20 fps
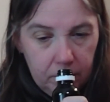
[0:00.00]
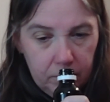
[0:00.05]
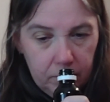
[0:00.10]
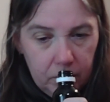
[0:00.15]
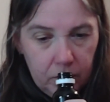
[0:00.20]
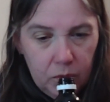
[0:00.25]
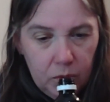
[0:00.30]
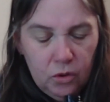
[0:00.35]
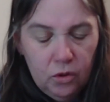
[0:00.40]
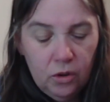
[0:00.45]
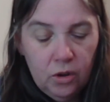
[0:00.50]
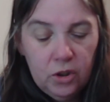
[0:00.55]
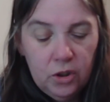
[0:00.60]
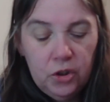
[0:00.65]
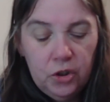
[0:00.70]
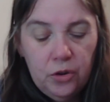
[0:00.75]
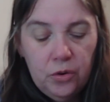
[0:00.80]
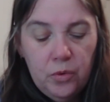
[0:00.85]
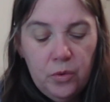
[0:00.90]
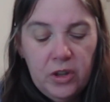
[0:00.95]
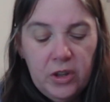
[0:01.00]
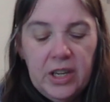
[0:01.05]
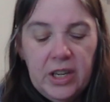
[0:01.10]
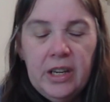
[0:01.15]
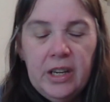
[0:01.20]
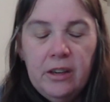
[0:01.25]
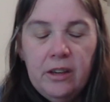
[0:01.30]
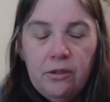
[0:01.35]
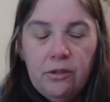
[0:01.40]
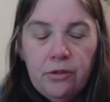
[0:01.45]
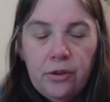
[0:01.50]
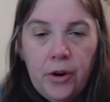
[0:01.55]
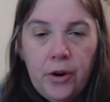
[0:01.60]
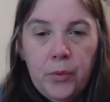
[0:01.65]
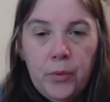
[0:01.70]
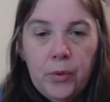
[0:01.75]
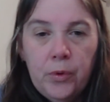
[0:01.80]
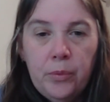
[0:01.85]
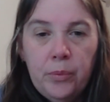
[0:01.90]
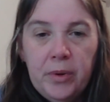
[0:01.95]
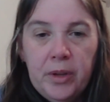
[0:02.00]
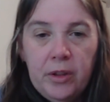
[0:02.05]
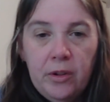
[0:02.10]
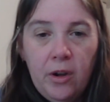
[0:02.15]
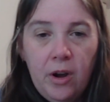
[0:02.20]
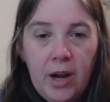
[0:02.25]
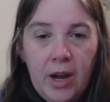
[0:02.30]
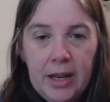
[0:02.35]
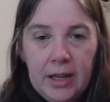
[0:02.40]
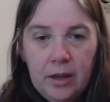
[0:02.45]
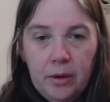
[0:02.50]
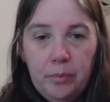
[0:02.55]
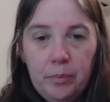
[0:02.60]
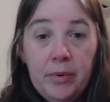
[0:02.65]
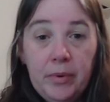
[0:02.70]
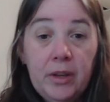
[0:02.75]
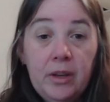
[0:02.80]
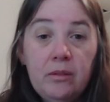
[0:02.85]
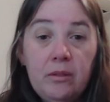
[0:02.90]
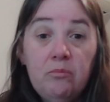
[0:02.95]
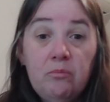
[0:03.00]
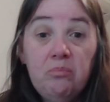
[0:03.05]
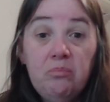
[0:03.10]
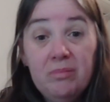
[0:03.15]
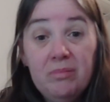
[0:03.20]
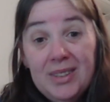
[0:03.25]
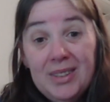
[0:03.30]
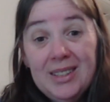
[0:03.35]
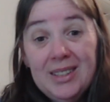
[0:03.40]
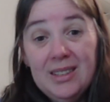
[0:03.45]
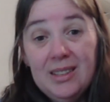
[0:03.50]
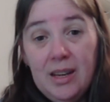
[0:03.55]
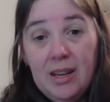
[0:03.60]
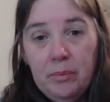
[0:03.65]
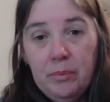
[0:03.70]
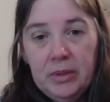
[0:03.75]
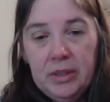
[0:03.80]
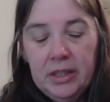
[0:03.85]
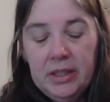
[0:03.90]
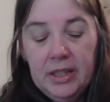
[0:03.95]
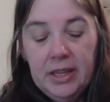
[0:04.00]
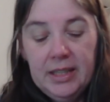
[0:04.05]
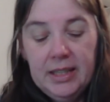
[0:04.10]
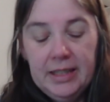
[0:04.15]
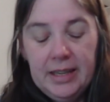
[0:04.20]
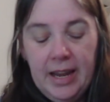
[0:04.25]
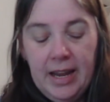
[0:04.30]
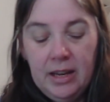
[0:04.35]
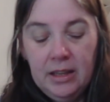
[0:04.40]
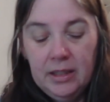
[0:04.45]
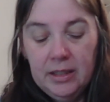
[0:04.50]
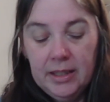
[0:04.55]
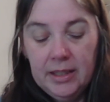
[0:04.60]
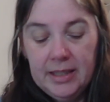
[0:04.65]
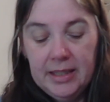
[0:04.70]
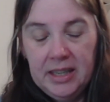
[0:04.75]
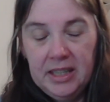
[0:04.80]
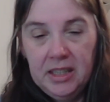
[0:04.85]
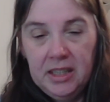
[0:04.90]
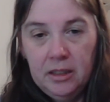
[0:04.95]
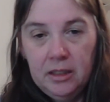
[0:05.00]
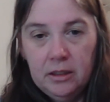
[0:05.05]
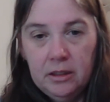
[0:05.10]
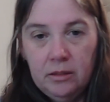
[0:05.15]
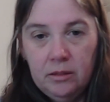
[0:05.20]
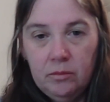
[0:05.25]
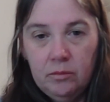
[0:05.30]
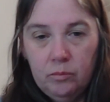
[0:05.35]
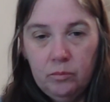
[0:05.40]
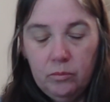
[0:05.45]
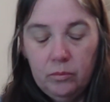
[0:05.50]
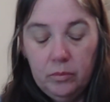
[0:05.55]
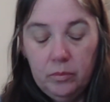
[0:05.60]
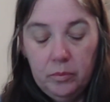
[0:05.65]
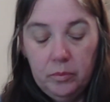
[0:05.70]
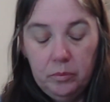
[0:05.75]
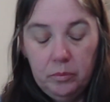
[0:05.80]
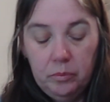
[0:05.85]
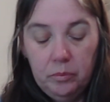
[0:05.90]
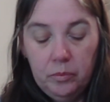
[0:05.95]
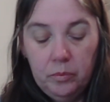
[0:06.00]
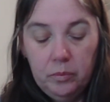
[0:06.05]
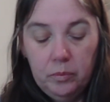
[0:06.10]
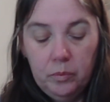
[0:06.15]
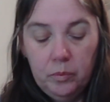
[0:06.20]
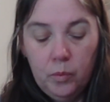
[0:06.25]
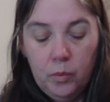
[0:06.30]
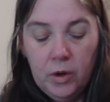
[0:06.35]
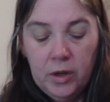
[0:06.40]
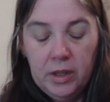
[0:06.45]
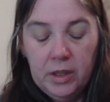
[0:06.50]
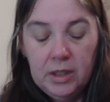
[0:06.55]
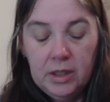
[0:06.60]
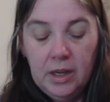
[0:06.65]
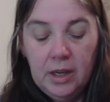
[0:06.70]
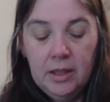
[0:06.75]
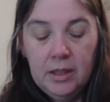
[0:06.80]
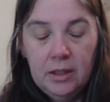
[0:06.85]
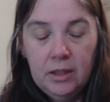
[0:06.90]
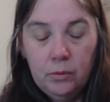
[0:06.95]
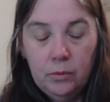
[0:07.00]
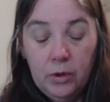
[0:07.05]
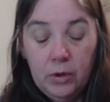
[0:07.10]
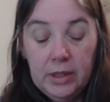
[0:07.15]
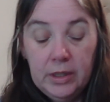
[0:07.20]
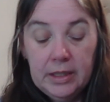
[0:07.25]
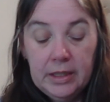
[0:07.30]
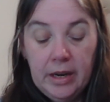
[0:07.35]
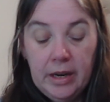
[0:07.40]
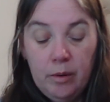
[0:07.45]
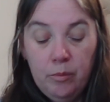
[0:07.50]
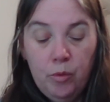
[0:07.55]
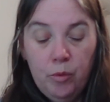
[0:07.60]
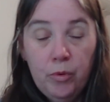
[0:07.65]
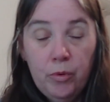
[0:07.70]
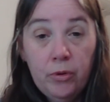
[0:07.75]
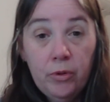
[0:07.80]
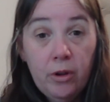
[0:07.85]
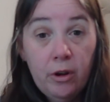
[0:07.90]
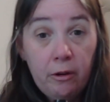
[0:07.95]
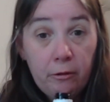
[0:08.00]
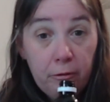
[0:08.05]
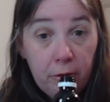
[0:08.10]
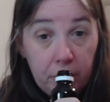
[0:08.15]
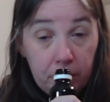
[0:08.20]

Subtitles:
I'm not sure what the heat throw will be like, but it's something to test out and see and what it does and what it's capable of.